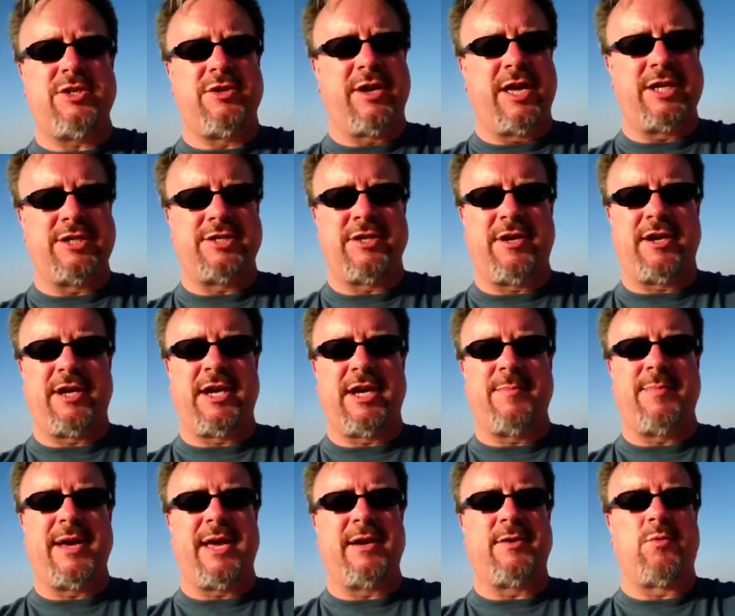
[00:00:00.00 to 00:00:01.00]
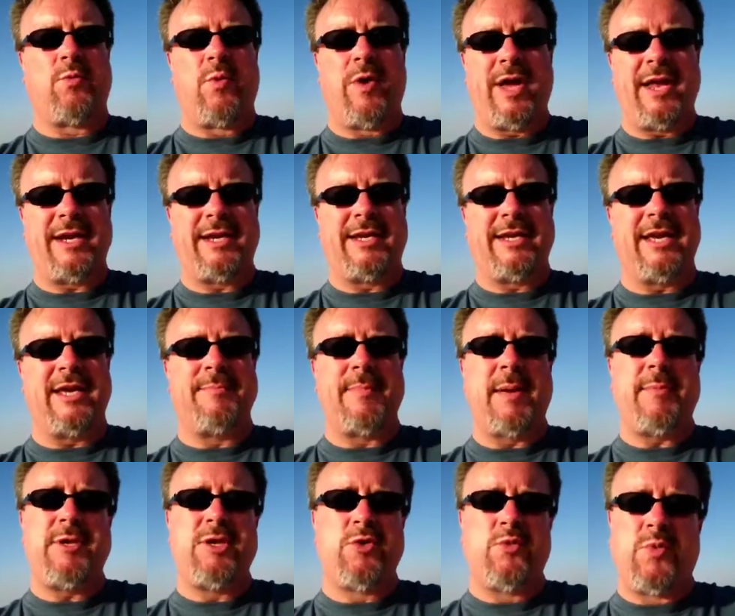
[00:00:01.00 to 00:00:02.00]
You're not talking about what again.
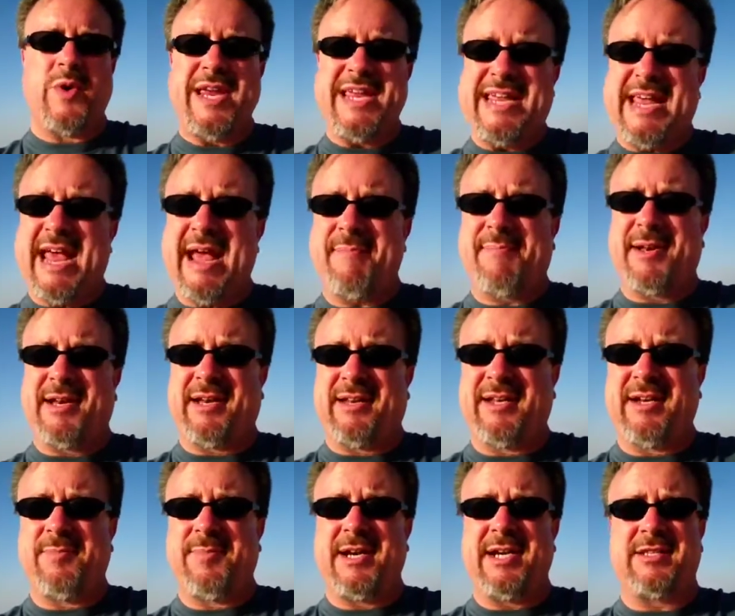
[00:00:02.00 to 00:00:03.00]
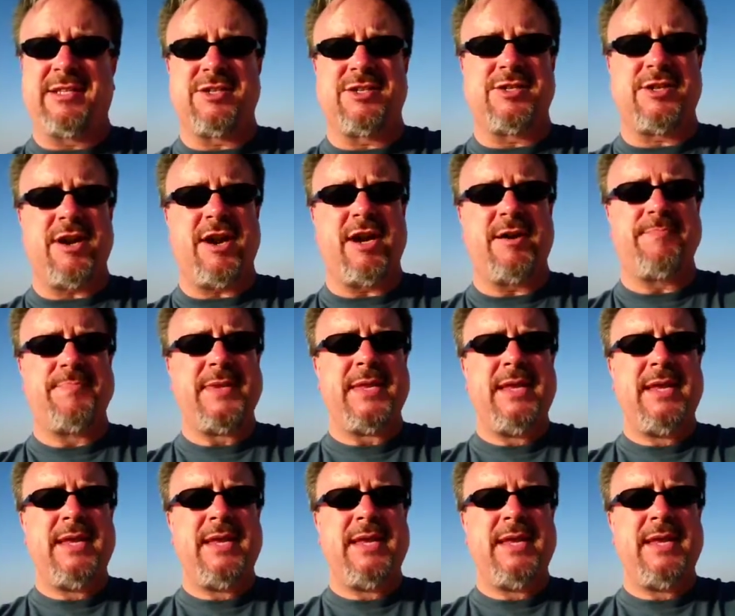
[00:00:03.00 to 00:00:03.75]
Maybe you recap it a little bit at the start.